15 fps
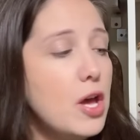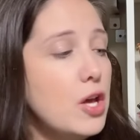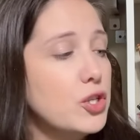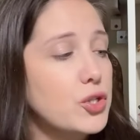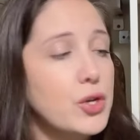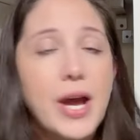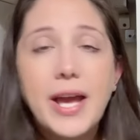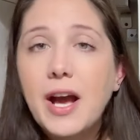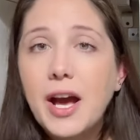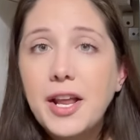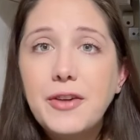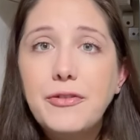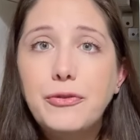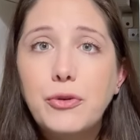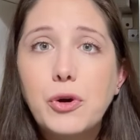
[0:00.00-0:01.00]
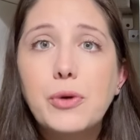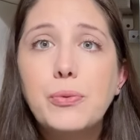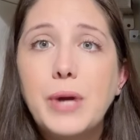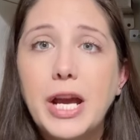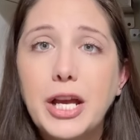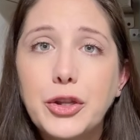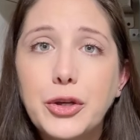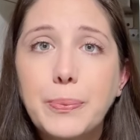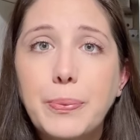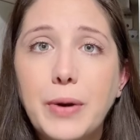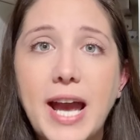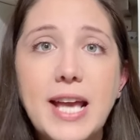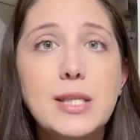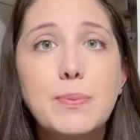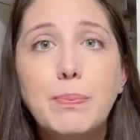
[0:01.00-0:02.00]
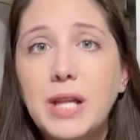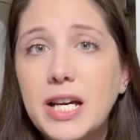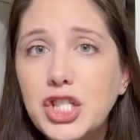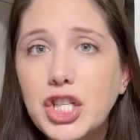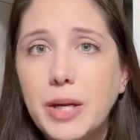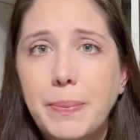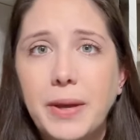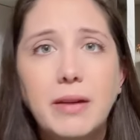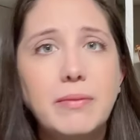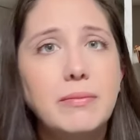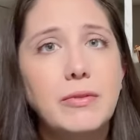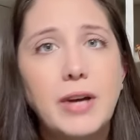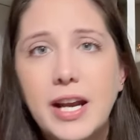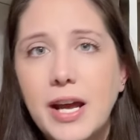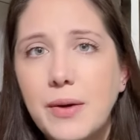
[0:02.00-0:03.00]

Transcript: So I got it for regular price plus shipping, right?